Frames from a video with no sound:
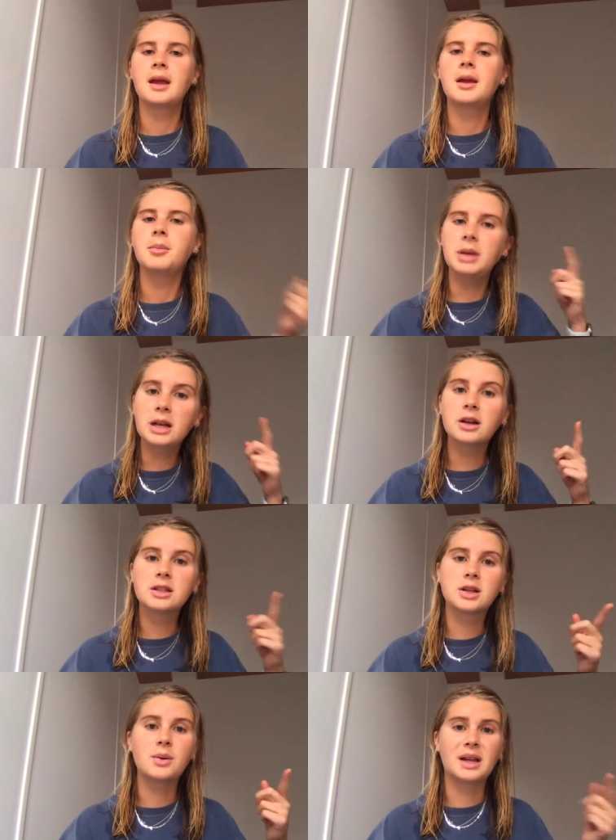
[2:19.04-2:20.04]
Peter is
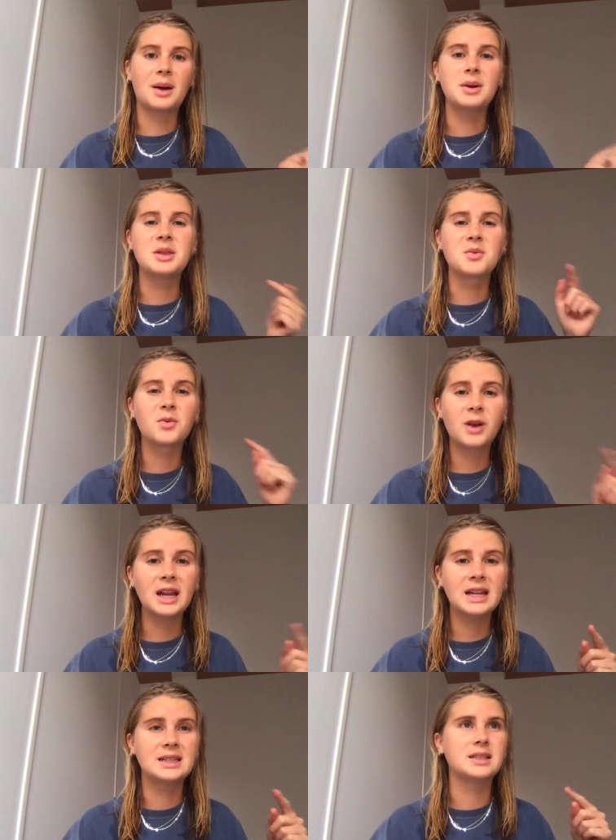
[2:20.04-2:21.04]
going out in the
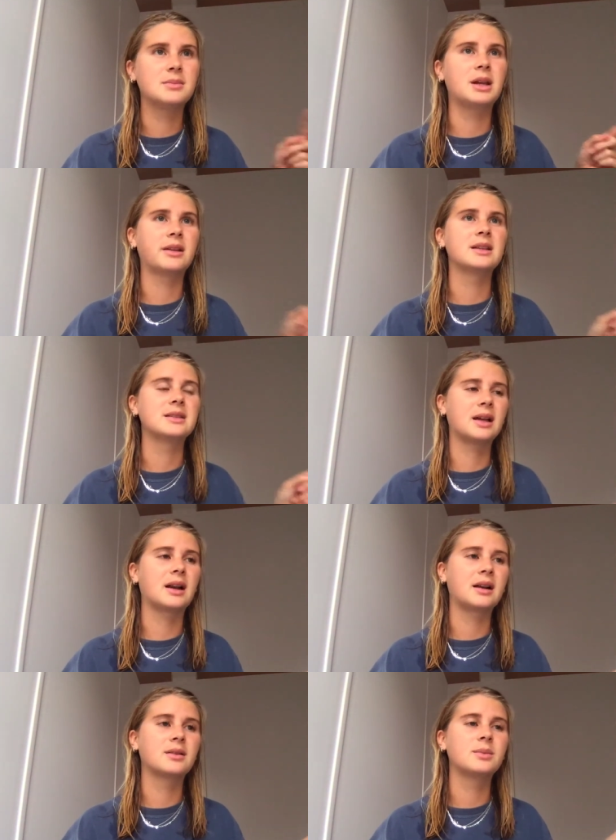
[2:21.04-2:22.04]
rain to mail his
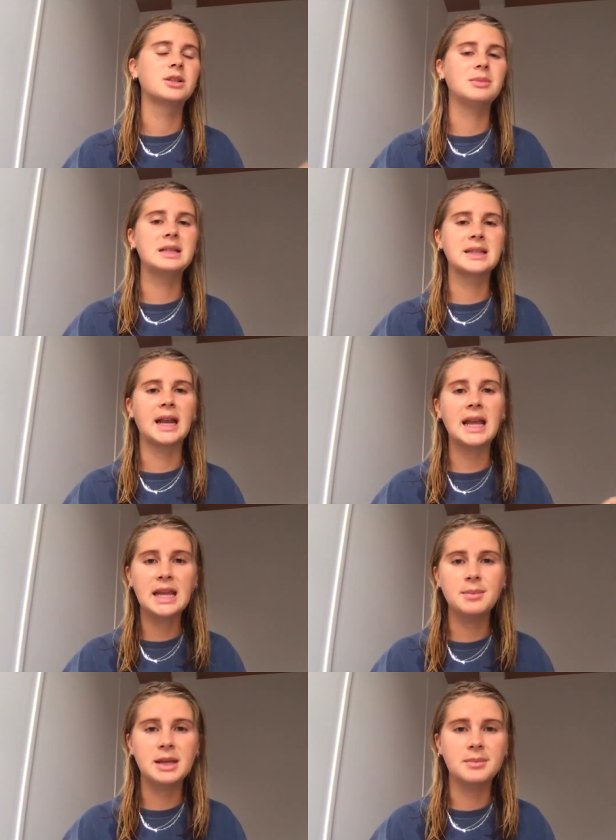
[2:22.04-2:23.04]
letter, which means that
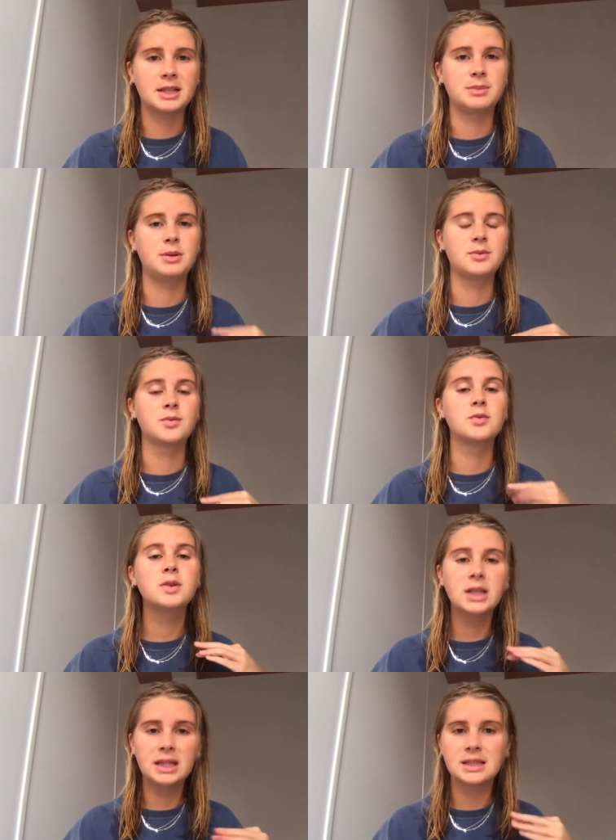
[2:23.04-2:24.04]
Amy must be
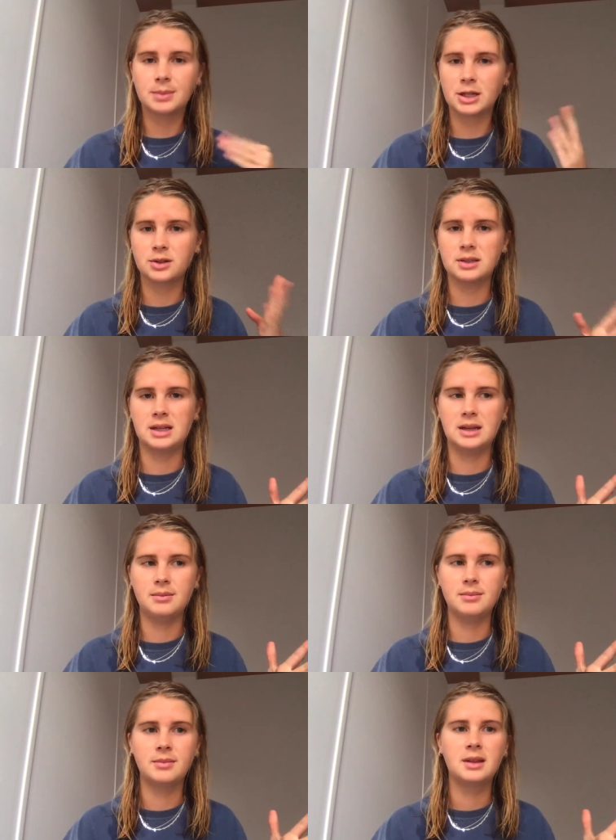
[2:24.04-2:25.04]
really special to him.